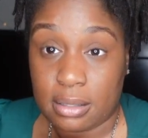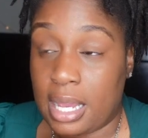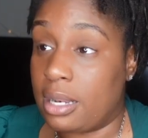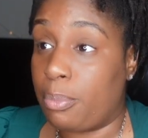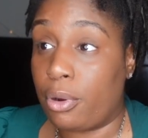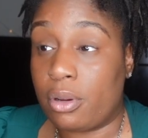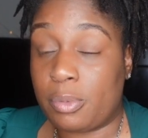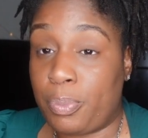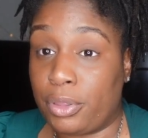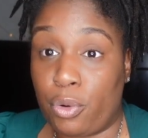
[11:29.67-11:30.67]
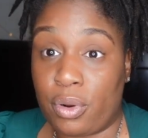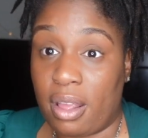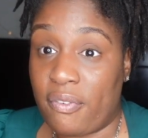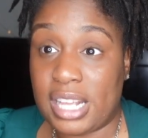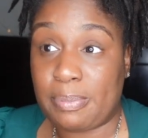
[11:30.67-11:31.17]
getting a burger put thrown in
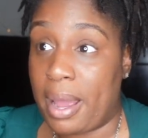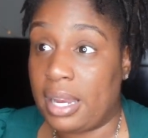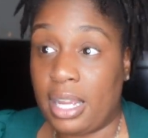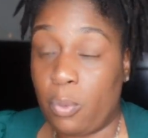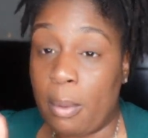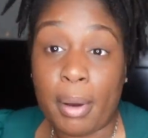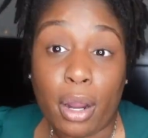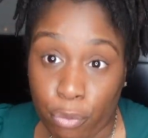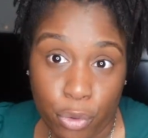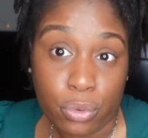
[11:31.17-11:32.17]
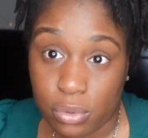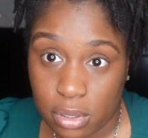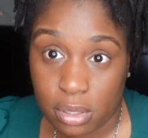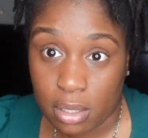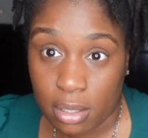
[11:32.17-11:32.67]
your face by a nigga with buckaroos.